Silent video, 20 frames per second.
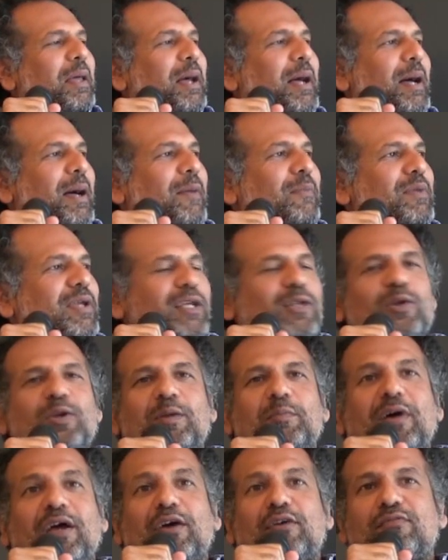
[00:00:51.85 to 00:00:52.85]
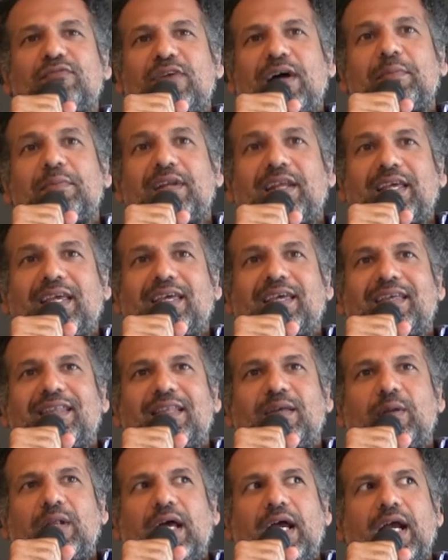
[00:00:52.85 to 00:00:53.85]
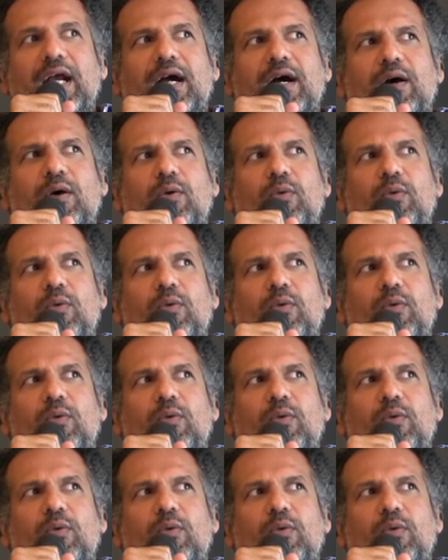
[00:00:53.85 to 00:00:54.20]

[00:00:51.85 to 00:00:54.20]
um, including my own family they were like